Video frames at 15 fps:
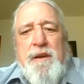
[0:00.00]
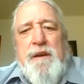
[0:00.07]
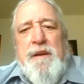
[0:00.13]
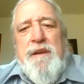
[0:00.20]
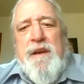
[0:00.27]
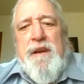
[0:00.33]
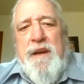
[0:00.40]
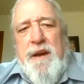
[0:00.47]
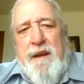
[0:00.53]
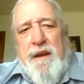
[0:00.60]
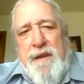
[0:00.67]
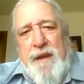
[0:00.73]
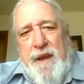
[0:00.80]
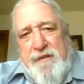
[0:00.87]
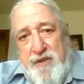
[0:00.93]
to
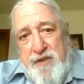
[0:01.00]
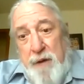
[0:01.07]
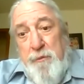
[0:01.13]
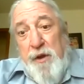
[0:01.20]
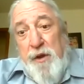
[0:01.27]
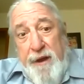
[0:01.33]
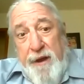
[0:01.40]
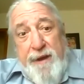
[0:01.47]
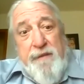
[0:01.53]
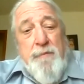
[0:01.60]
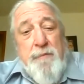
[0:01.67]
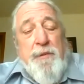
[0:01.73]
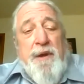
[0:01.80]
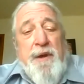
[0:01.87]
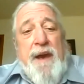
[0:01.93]
contact someone like the
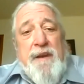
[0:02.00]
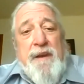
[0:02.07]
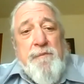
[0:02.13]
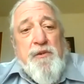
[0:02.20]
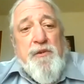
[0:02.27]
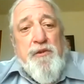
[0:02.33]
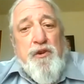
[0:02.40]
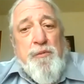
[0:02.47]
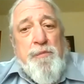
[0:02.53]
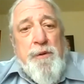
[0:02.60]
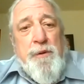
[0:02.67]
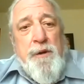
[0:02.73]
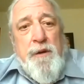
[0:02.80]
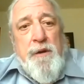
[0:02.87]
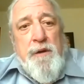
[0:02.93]
Platinum Group
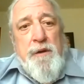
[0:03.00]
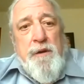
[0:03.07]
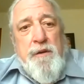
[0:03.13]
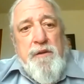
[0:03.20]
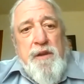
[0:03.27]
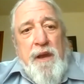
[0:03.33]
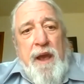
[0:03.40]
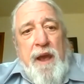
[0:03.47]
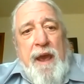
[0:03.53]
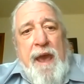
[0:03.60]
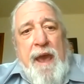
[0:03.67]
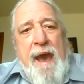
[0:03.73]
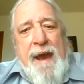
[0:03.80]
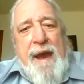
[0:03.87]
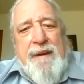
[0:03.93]
to
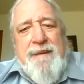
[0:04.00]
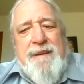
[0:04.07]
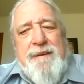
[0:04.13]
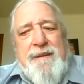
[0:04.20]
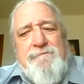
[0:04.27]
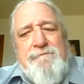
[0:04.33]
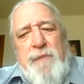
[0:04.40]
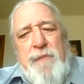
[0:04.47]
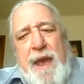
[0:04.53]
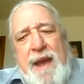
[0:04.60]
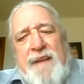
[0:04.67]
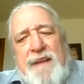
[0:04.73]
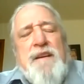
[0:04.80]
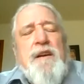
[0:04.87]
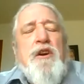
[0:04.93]
act
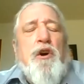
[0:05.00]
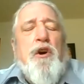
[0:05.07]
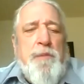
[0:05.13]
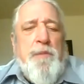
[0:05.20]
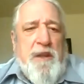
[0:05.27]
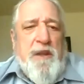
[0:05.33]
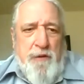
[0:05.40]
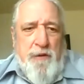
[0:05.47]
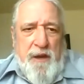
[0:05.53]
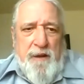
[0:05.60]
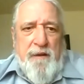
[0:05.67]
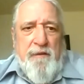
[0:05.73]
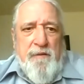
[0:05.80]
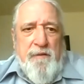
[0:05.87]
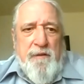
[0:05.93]
as a go-between
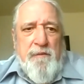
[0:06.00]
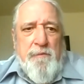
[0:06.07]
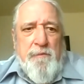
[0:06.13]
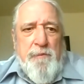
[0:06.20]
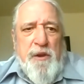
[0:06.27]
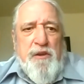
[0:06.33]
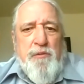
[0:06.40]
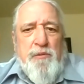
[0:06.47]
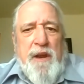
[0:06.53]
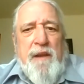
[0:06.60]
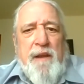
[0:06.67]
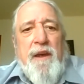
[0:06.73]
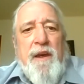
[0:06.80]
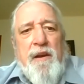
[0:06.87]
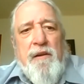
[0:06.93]
between
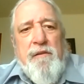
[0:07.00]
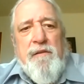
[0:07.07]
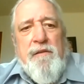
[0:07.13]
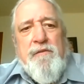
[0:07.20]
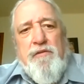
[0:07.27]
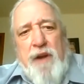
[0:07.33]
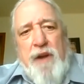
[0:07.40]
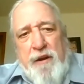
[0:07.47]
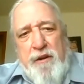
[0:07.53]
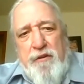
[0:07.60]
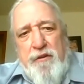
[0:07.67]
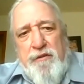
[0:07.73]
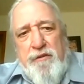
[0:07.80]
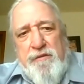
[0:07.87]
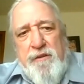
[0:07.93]
their
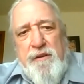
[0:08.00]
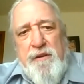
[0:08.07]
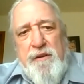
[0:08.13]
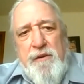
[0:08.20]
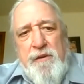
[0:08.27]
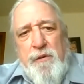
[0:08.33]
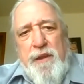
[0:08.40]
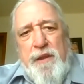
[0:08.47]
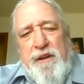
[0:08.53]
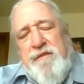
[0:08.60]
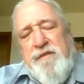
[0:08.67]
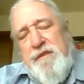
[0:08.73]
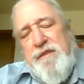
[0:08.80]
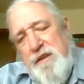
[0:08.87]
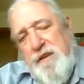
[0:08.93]
creditors, whether it's
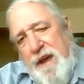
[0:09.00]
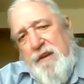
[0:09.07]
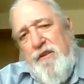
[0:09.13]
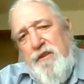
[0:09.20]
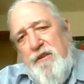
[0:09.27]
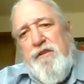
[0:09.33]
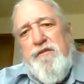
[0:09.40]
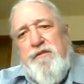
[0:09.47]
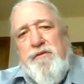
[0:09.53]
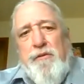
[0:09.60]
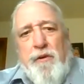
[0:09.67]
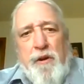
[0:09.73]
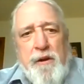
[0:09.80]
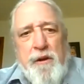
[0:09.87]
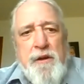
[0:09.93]
the lenders
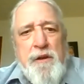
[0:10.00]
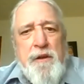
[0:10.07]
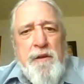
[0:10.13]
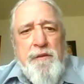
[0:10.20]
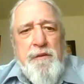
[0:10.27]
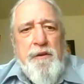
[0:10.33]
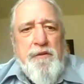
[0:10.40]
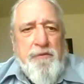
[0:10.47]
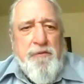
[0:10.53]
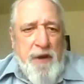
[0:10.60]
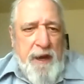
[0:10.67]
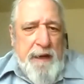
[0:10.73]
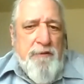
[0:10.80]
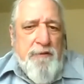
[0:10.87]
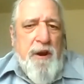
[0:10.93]
or their
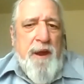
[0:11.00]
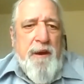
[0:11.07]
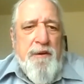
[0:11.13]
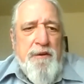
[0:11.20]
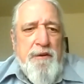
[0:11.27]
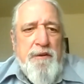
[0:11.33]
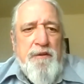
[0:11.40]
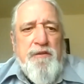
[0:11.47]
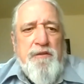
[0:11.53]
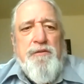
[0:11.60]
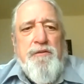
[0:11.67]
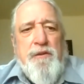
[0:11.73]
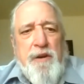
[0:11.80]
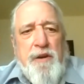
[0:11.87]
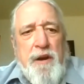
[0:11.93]
trade creditors,
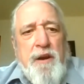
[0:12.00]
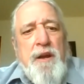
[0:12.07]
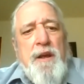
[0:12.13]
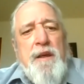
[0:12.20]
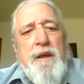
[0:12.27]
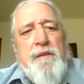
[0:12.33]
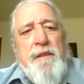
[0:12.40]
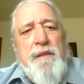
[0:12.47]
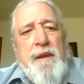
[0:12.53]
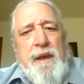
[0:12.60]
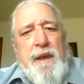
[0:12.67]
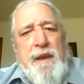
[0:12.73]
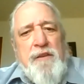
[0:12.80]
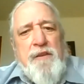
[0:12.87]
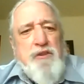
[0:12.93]
or
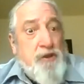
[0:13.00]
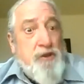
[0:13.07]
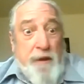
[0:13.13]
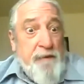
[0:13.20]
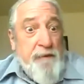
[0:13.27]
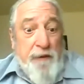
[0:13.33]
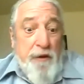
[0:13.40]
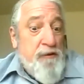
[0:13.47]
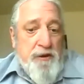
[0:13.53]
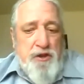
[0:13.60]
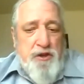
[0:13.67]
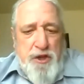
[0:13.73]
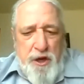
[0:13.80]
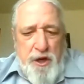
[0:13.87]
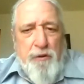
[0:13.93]
if there's a
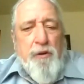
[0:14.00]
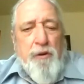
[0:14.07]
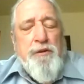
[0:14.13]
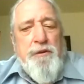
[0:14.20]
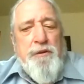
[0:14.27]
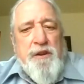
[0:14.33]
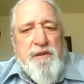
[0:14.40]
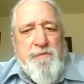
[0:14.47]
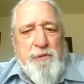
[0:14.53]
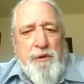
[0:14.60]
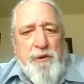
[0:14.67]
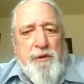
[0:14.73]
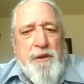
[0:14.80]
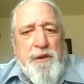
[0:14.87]
shareholder dispute,